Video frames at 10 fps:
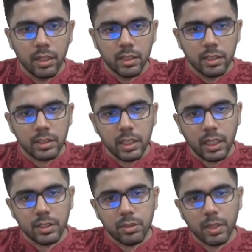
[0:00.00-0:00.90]
This a
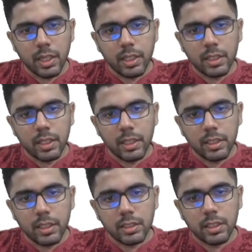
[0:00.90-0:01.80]
square I can write
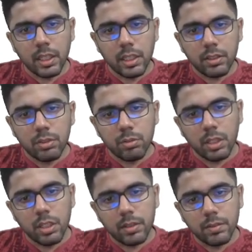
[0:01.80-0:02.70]
it as a into a